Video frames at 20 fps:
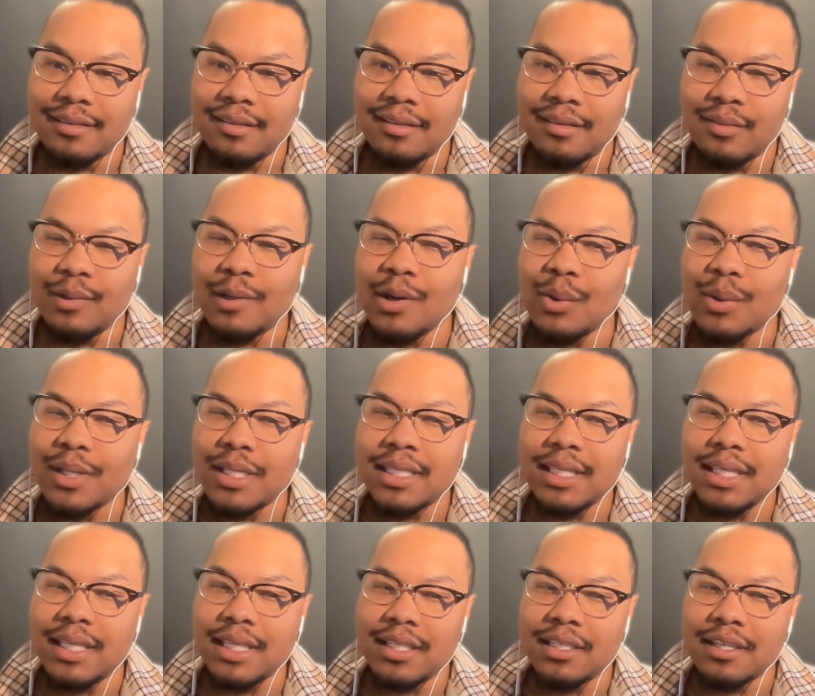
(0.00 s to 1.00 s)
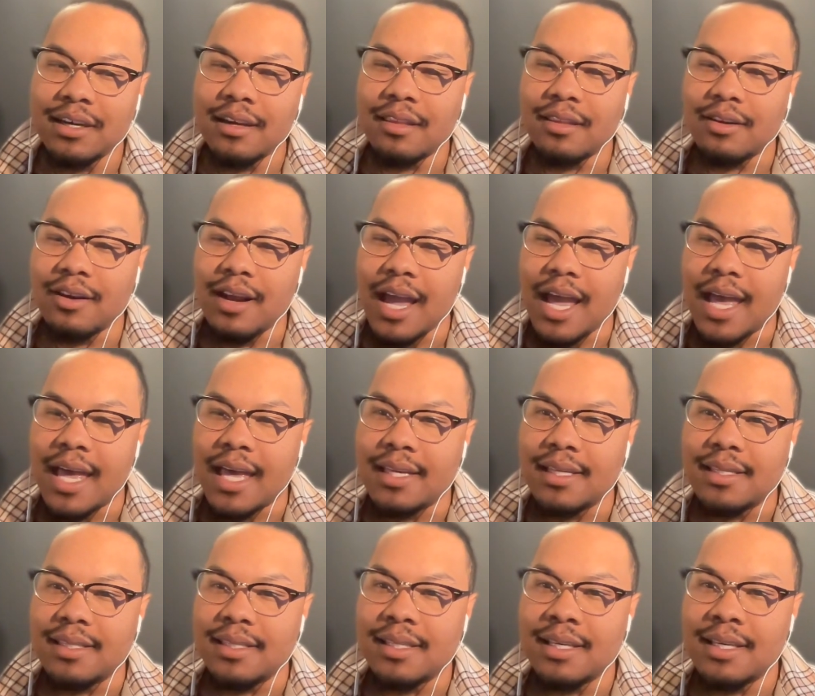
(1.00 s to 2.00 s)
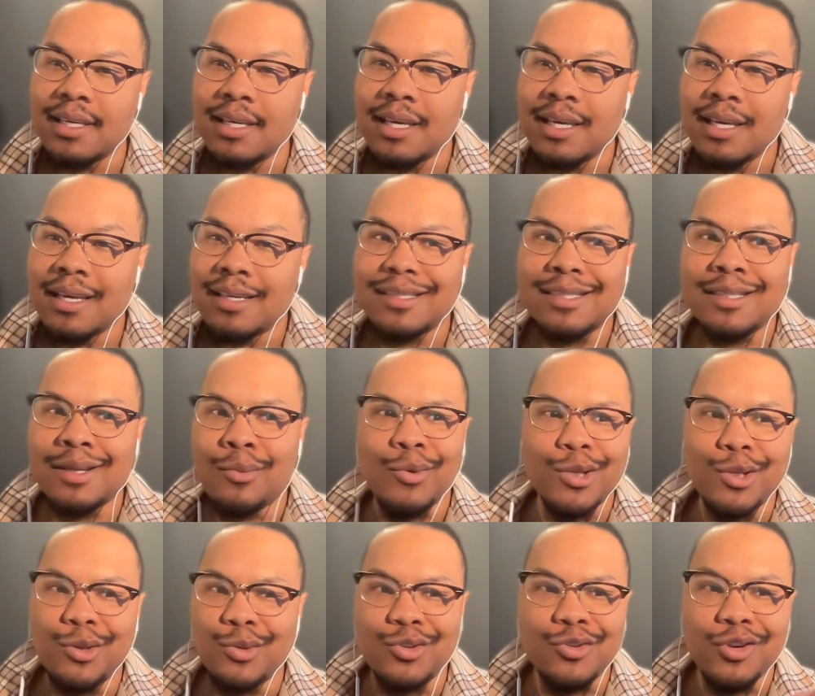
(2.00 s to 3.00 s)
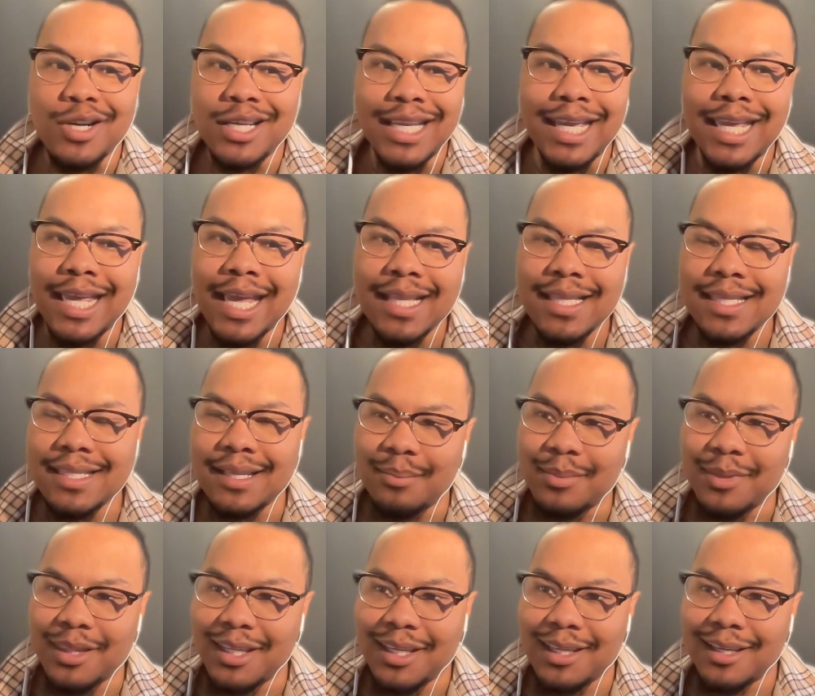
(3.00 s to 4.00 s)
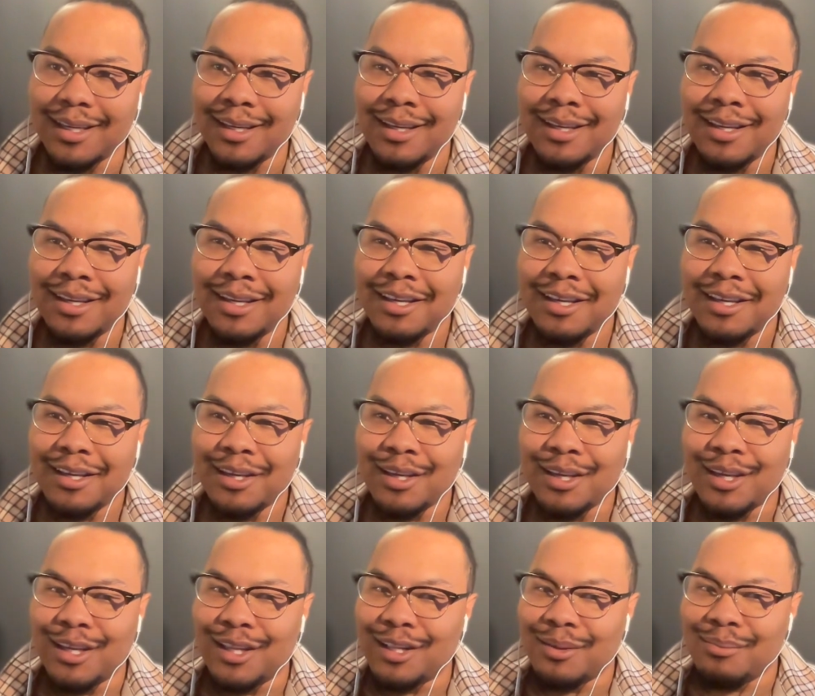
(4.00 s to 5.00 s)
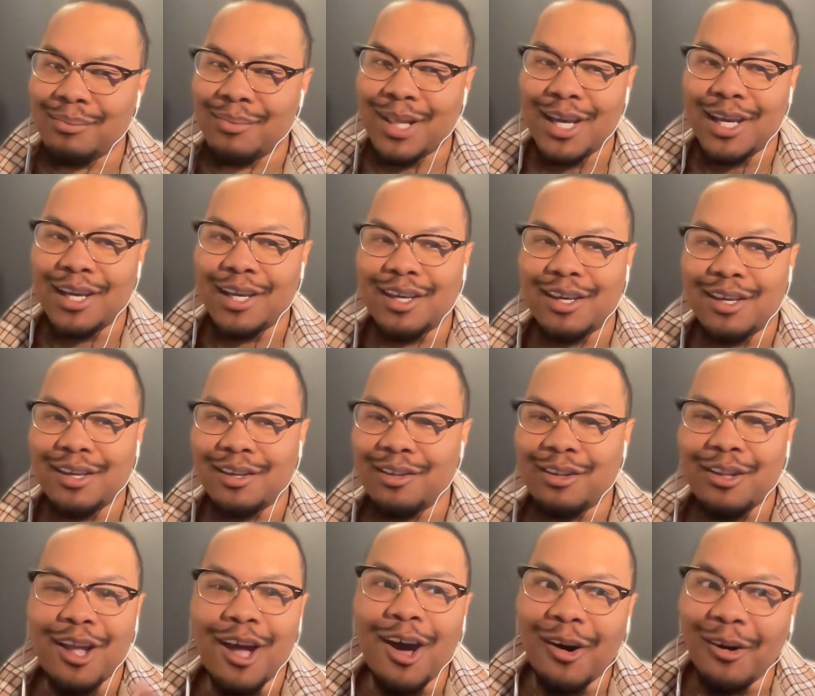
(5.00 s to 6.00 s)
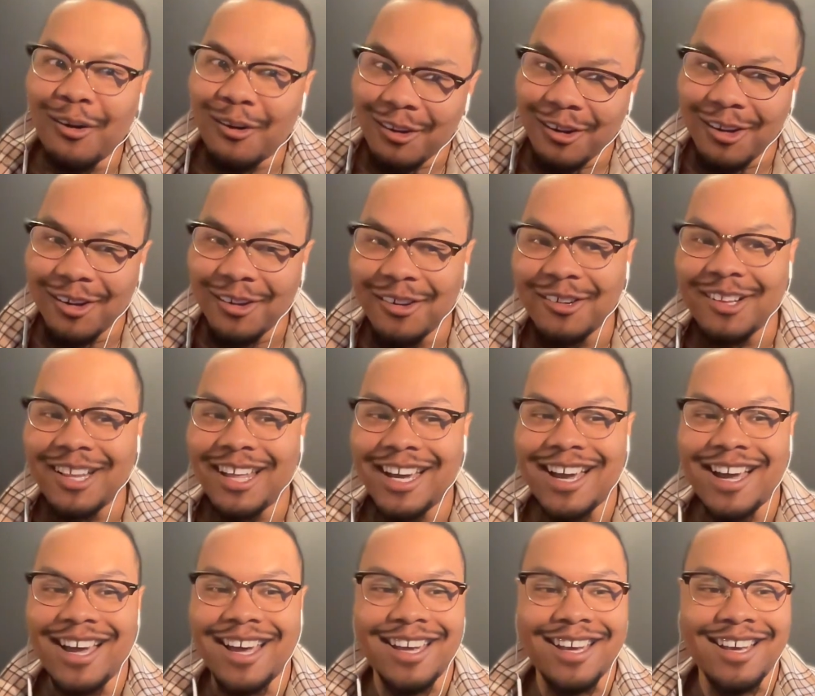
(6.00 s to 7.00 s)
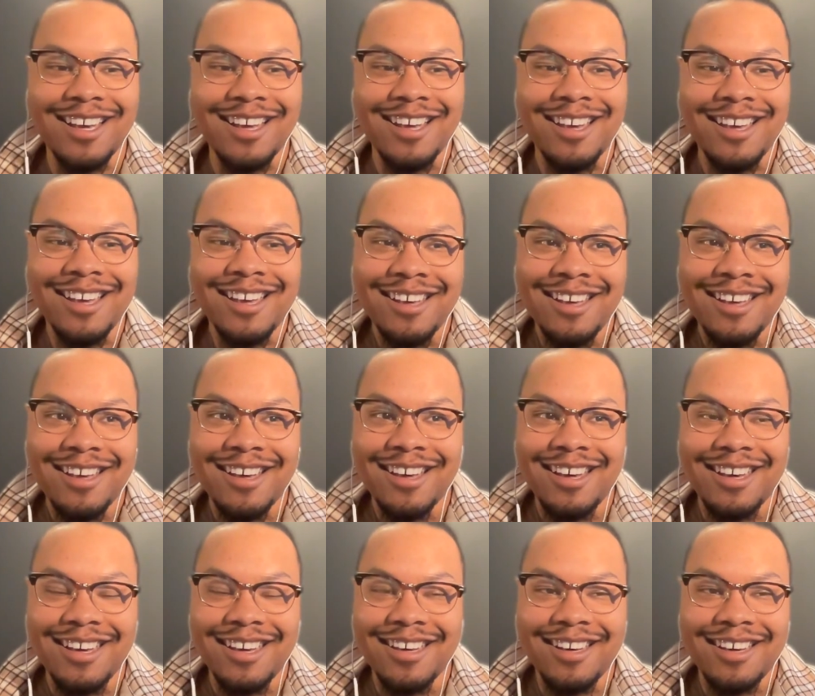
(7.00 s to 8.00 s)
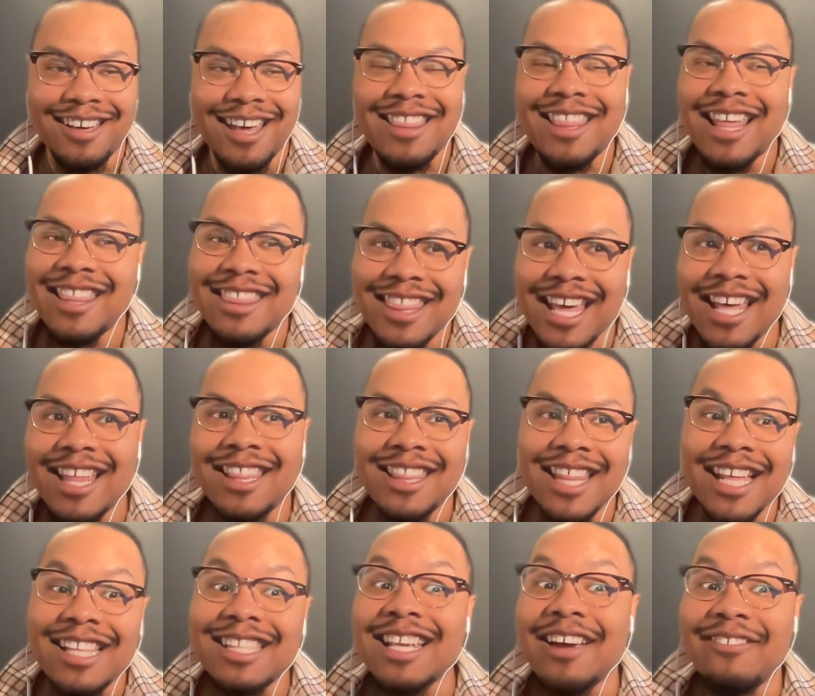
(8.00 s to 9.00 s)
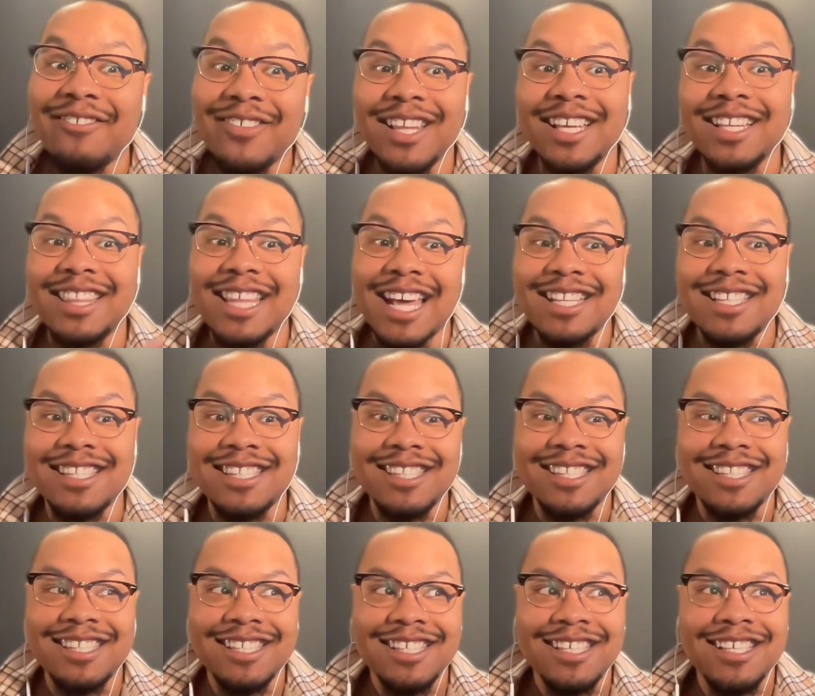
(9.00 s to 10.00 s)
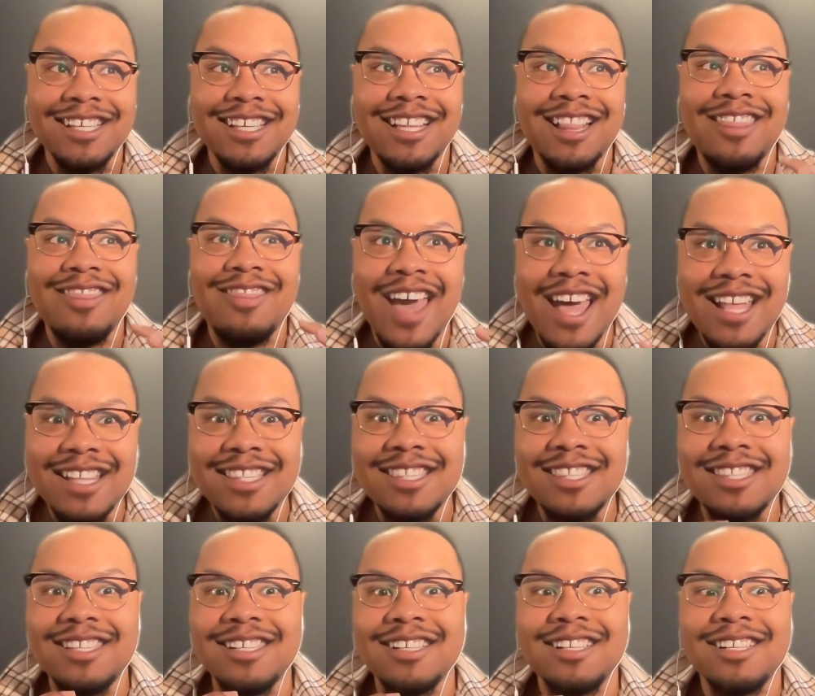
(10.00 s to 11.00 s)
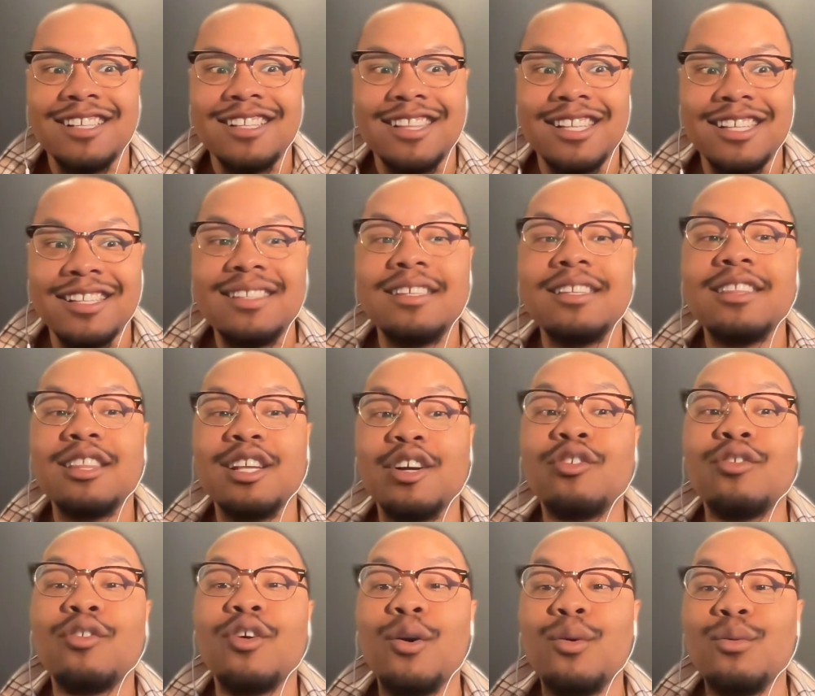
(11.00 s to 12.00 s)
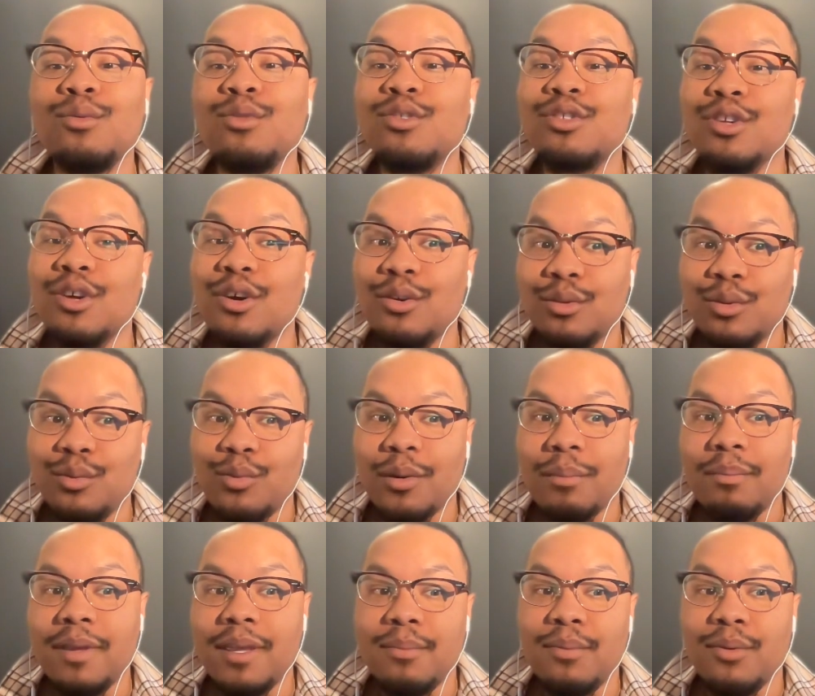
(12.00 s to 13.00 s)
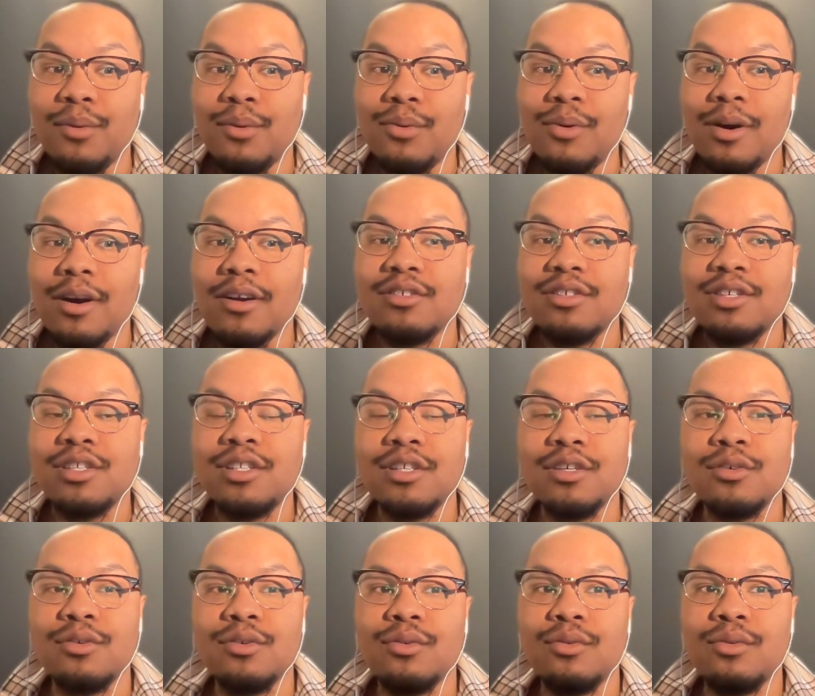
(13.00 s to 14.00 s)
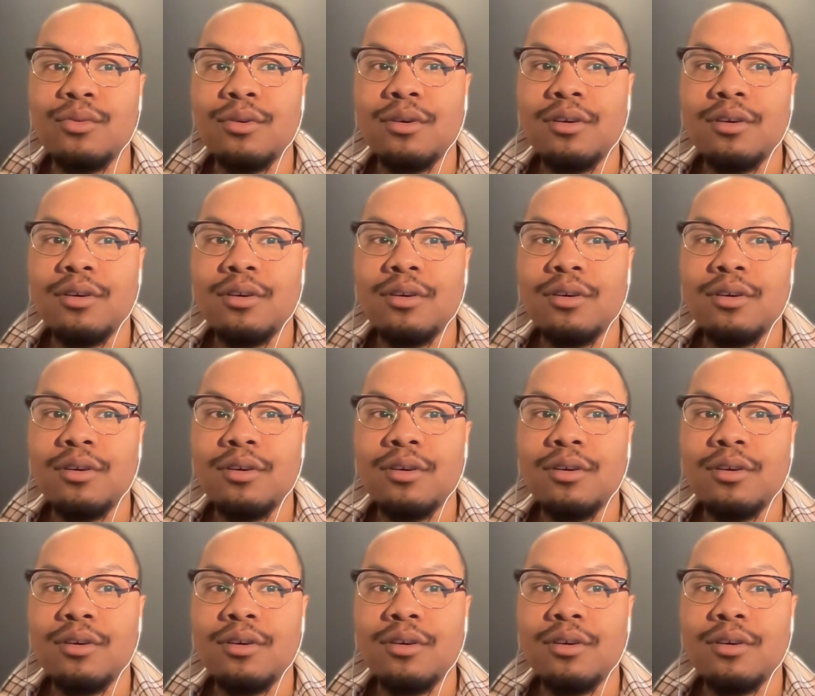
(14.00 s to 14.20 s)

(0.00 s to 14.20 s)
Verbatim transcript: We always see each other as someone who's trying to get something, and I'm like, no, like I feel like that's the grown zone where people are still